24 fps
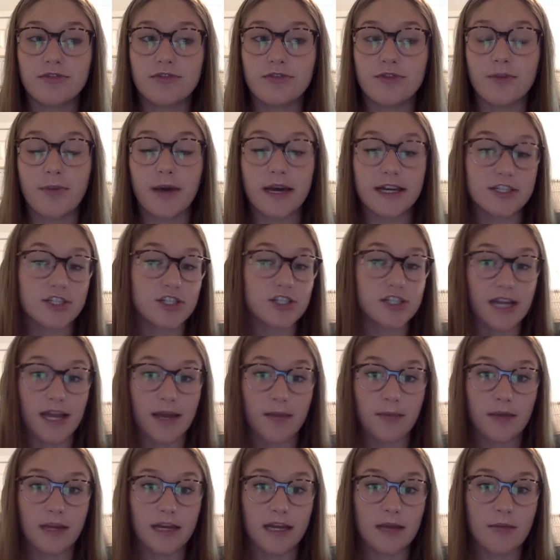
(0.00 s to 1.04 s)
the best
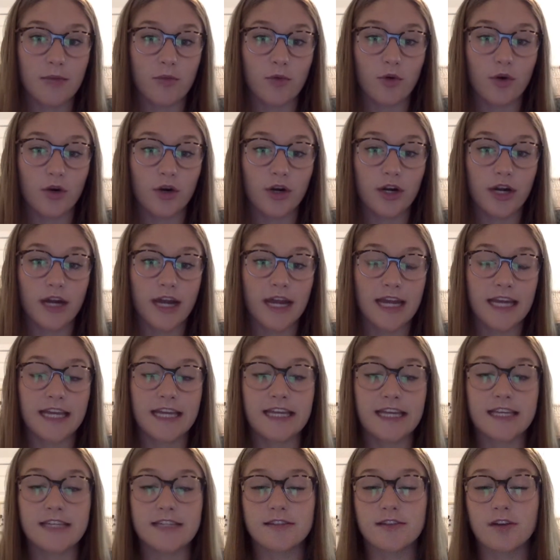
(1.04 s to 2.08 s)
shape anymore and
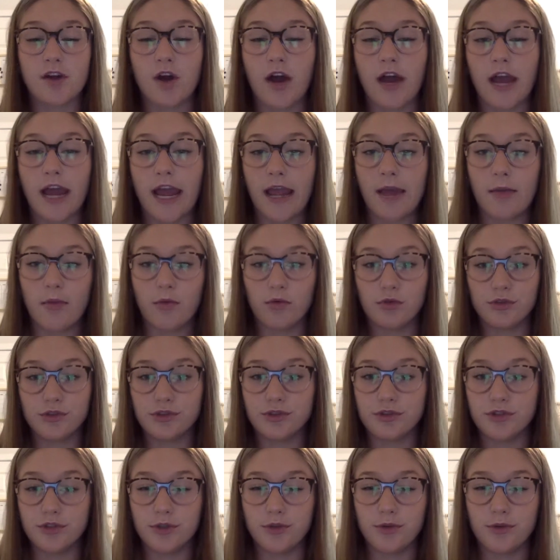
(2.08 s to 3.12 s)
he is not able to
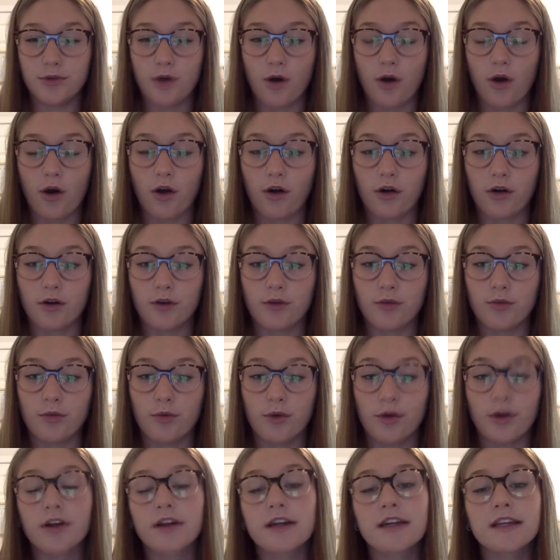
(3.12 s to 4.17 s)
do the hard
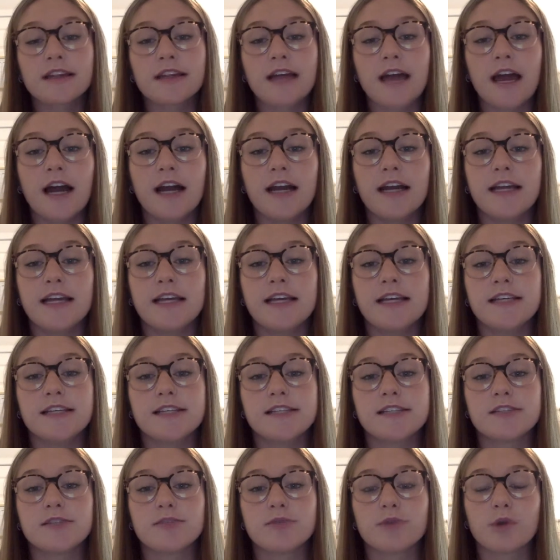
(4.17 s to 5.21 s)
work that
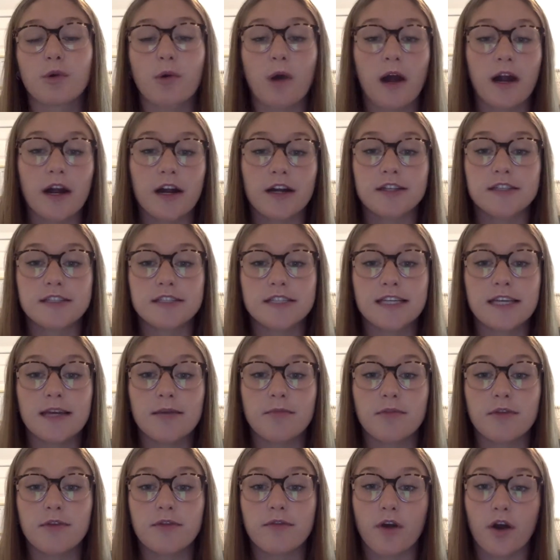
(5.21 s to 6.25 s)
is required to
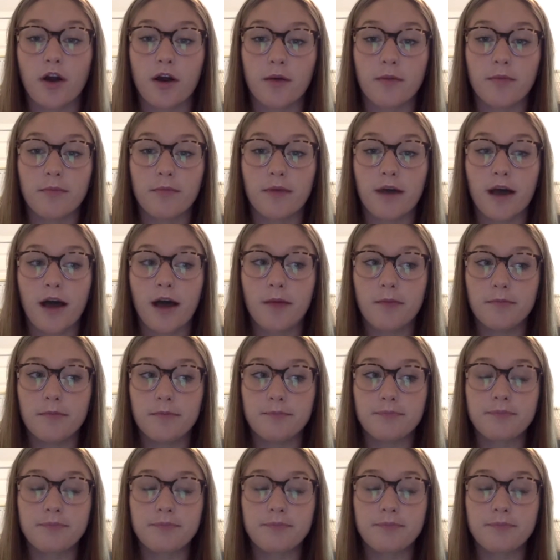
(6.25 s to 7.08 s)
keep the farm up.